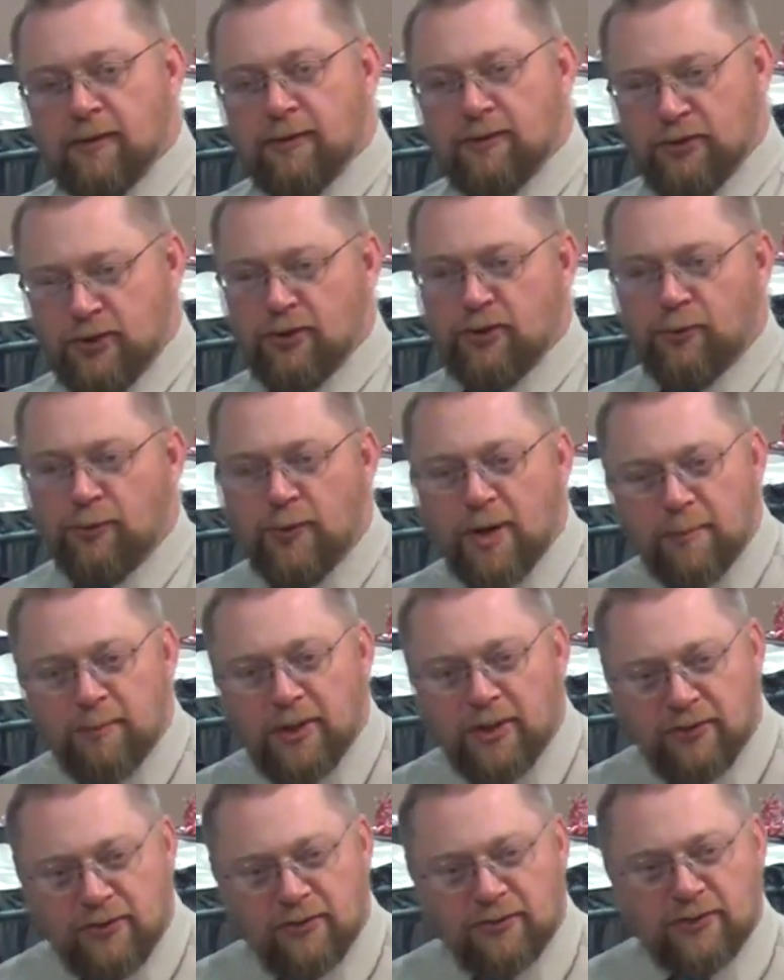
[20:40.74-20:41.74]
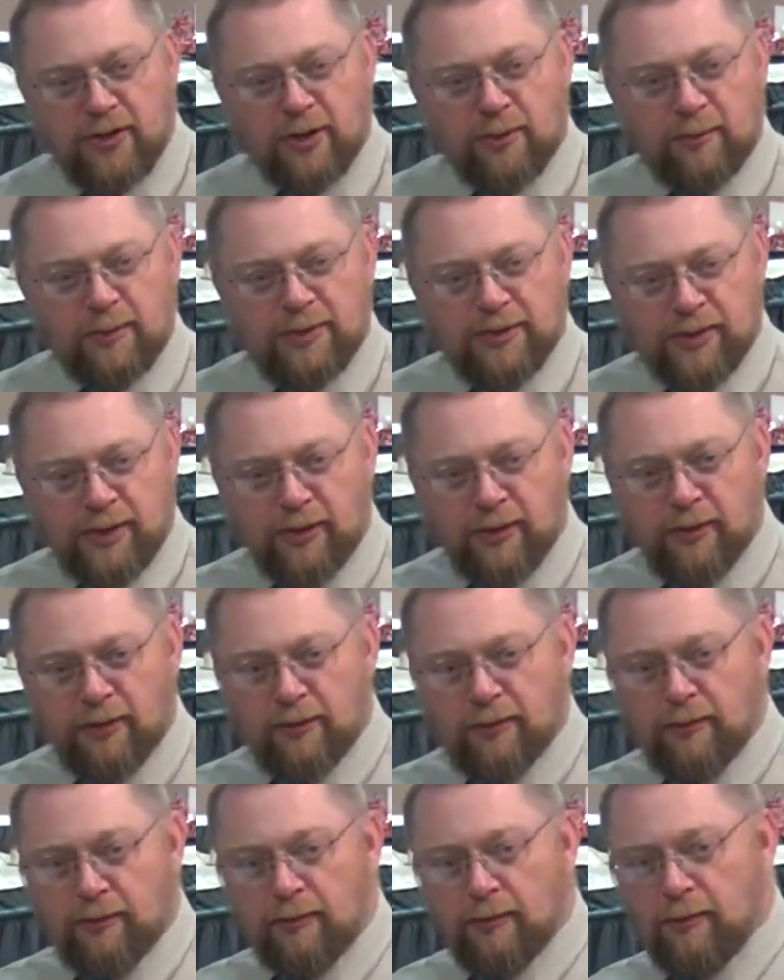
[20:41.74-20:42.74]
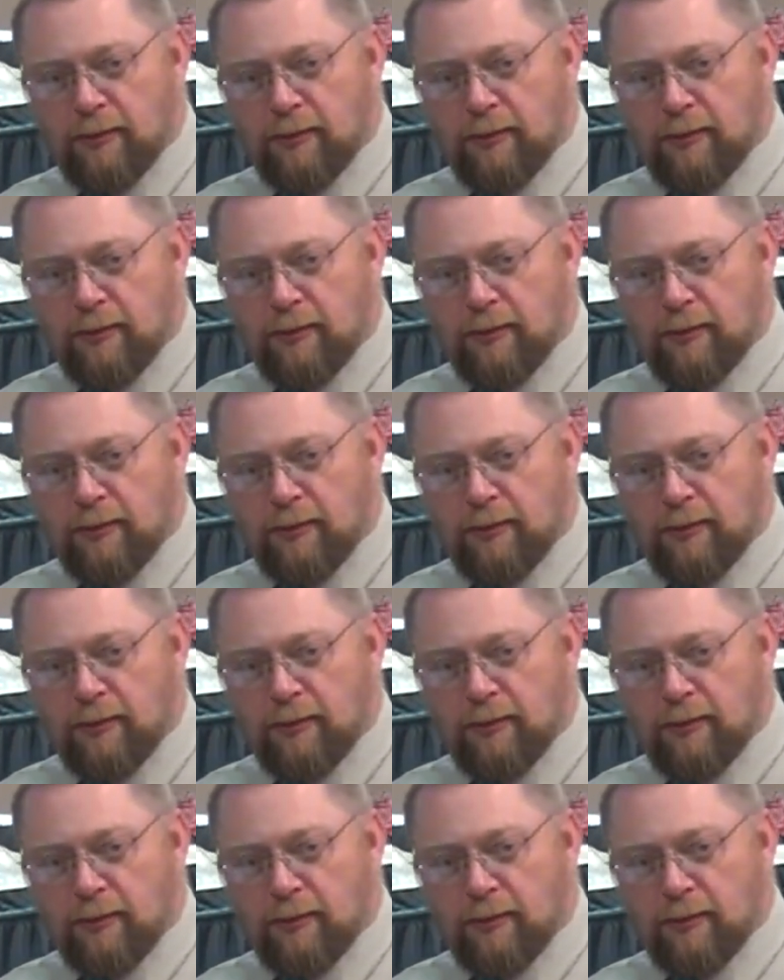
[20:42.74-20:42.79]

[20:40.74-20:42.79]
to the remnant that's going to return